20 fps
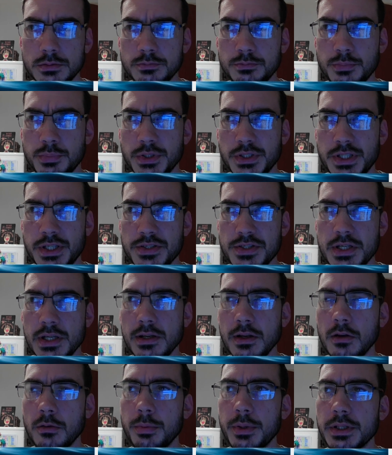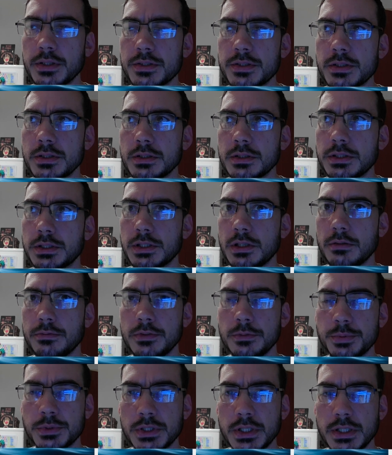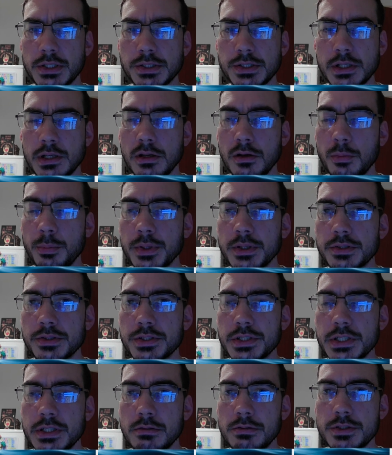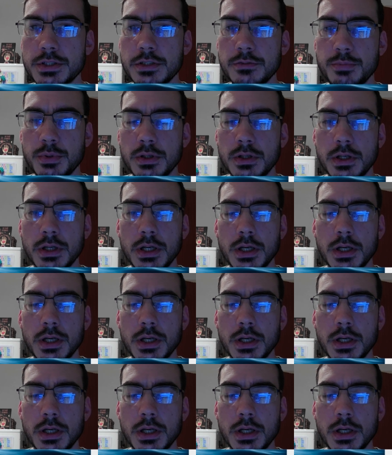potentially a little bit self-obsessed and a little bit secretive, but